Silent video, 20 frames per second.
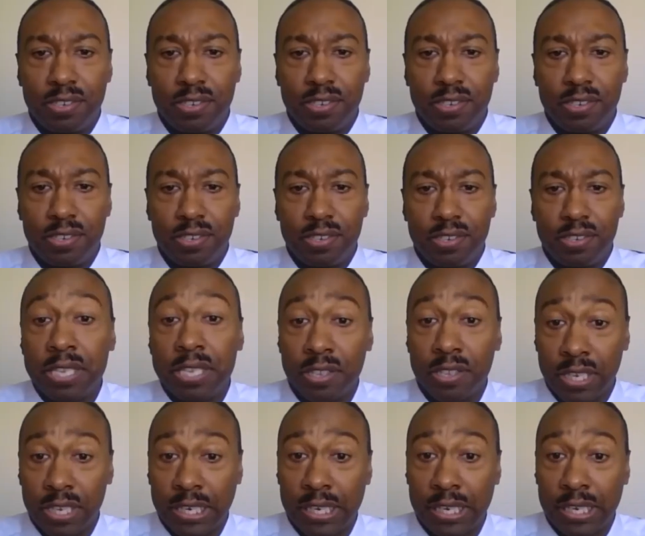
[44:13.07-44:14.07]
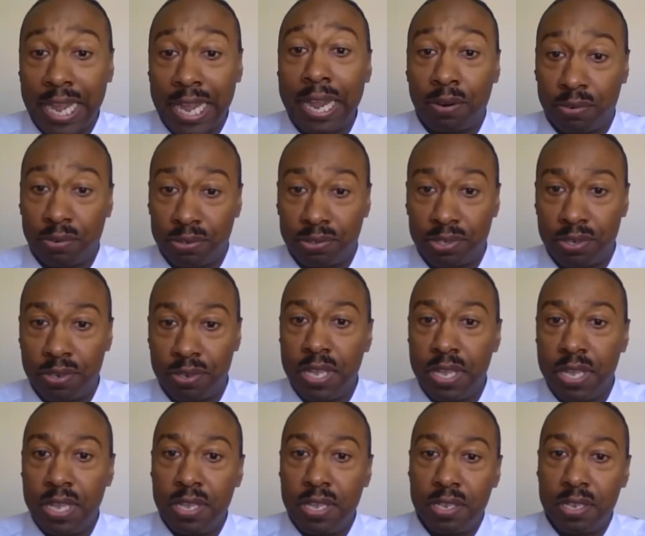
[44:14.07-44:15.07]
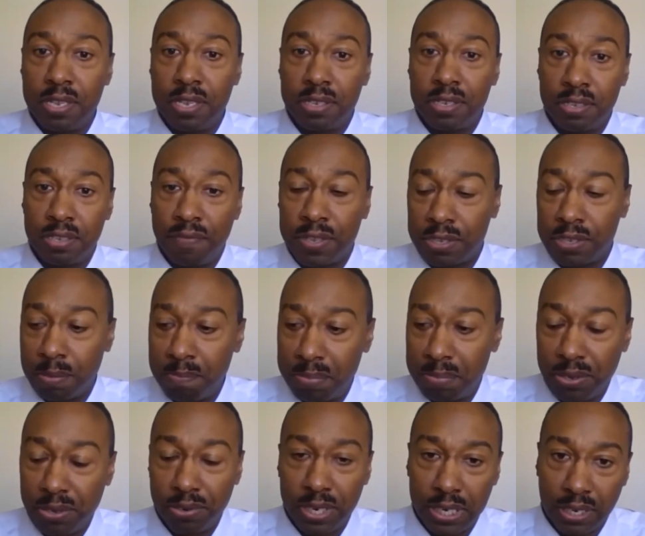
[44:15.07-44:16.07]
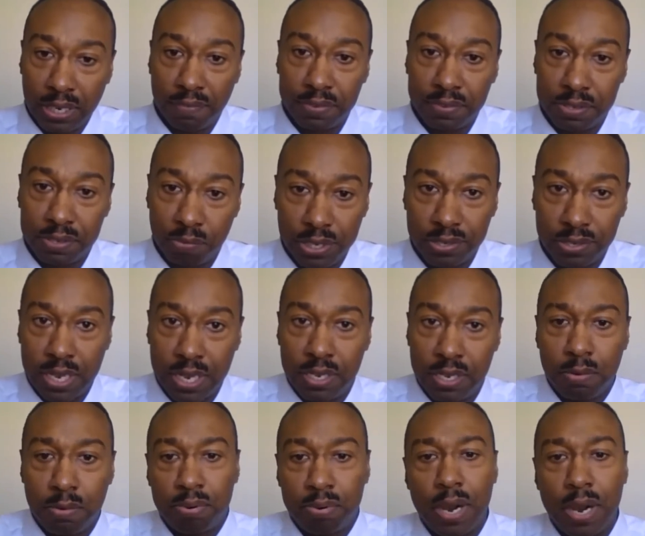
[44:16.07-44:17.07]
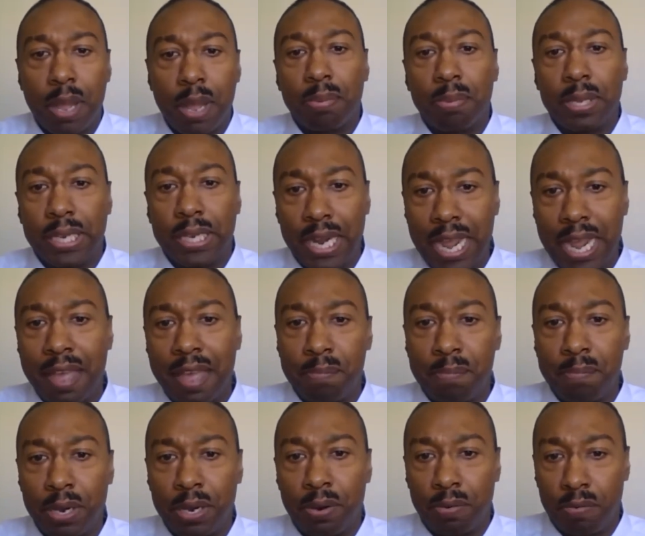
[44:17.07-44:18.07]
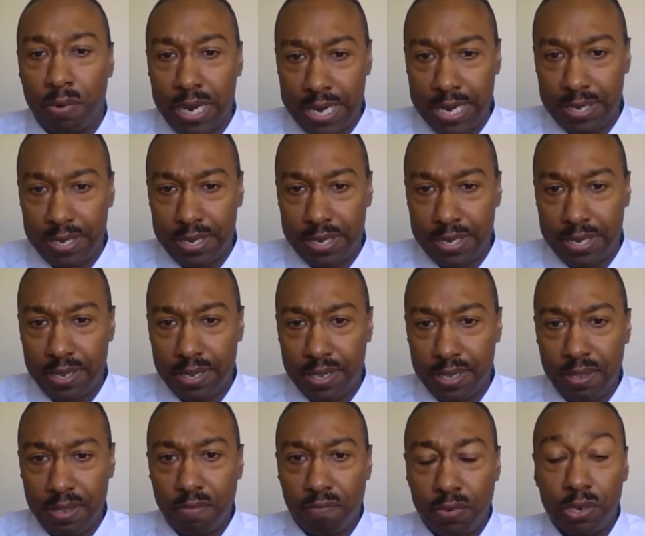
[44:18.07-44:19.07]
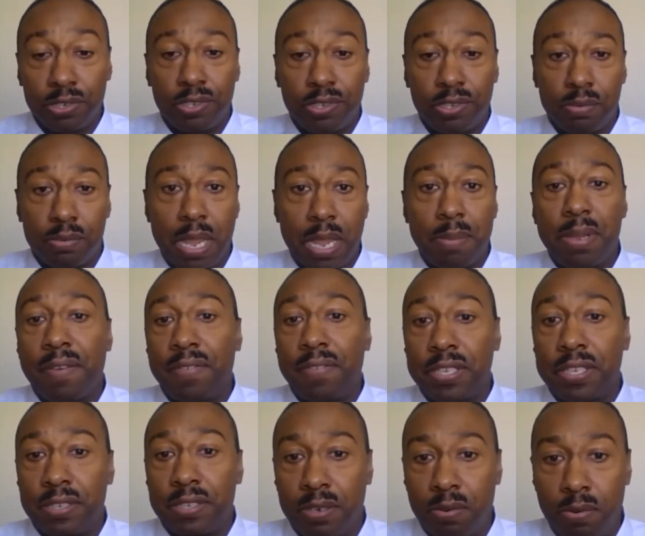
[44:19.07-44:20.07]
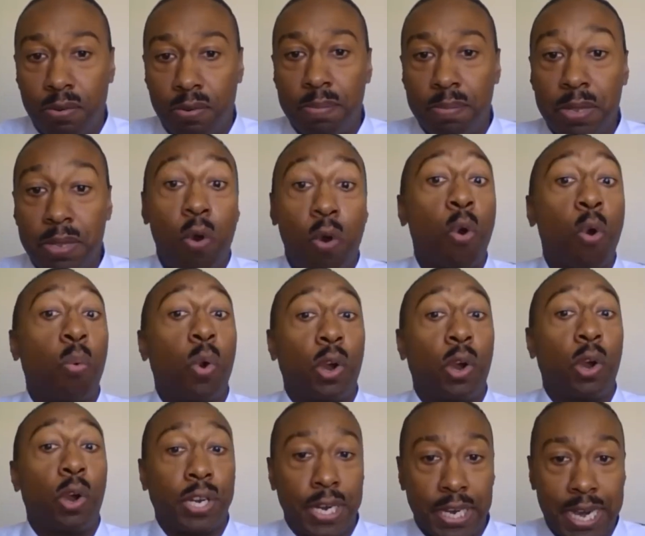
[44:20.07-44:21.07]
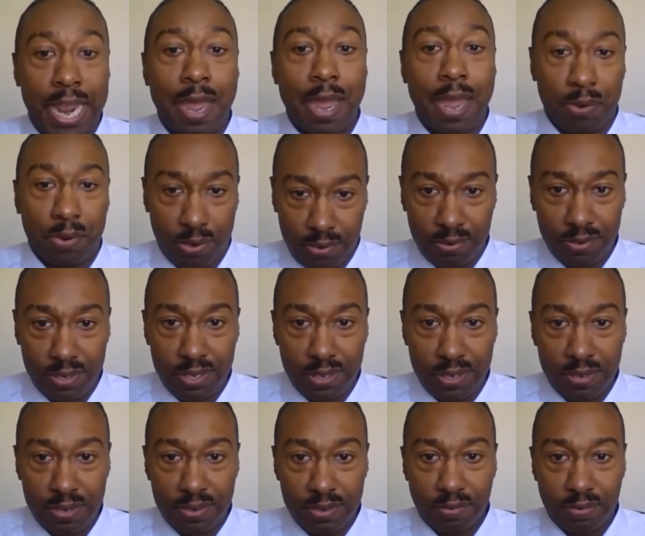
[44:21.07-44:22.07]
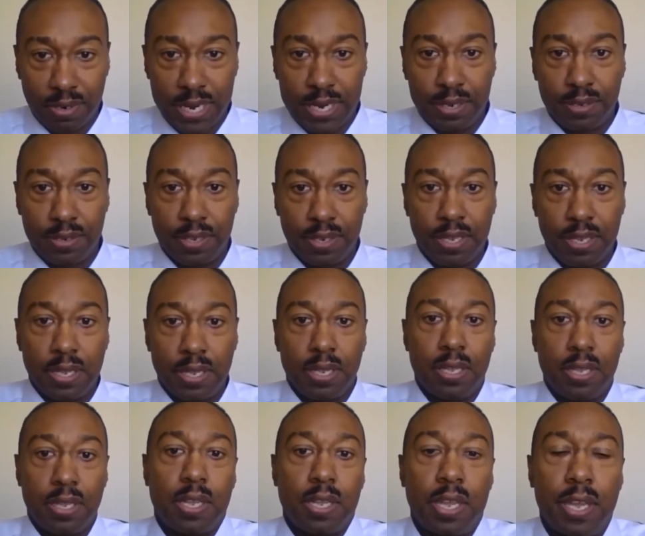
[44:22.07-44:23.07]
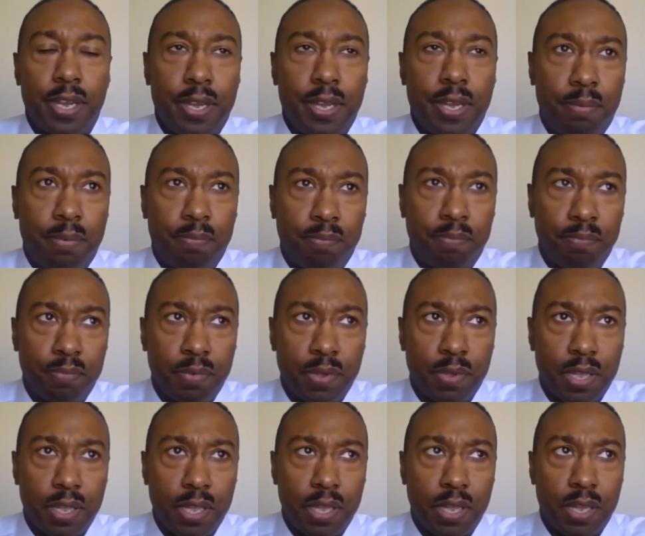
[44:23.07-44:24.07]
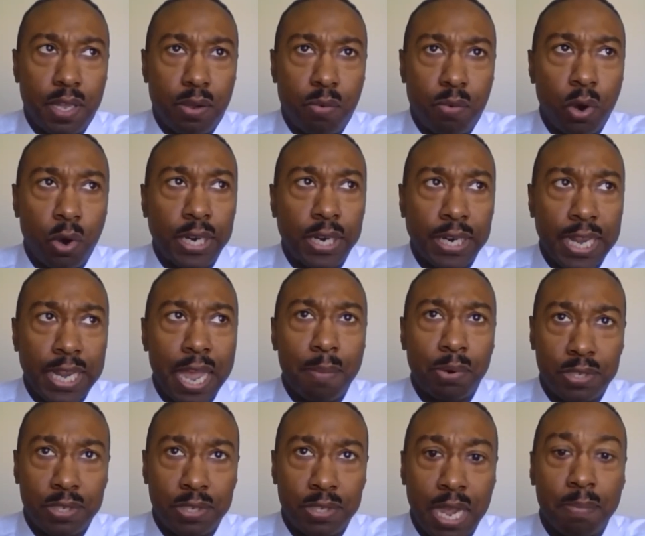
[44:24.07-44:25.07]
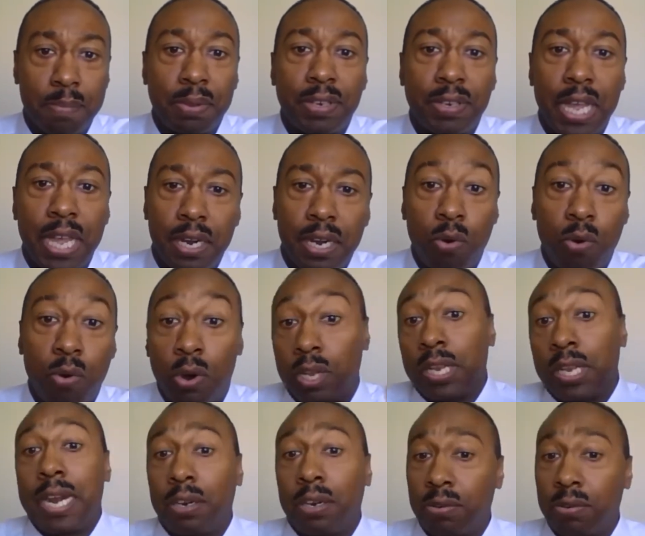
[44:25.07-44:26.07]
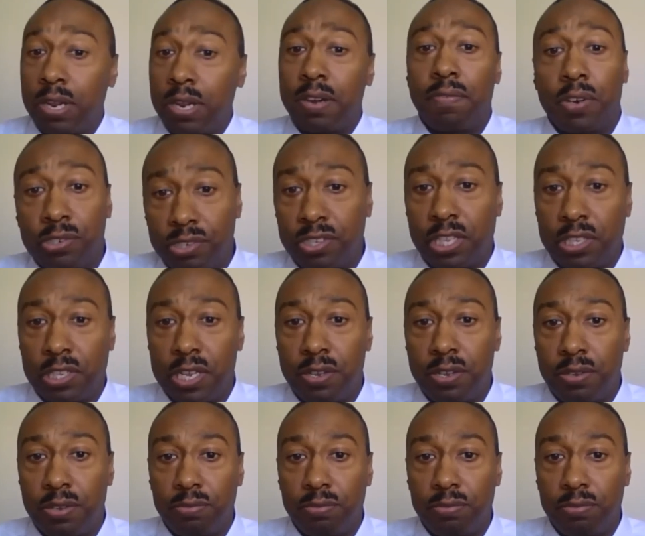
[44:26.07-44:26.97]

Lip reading: depends on the collateral too. So if it's a building, if it's real estate, you're probably going to have a better rate versus maybe if it's equipment or working capital, right? Um, Working capital type of line, or a line of credit versus a loan.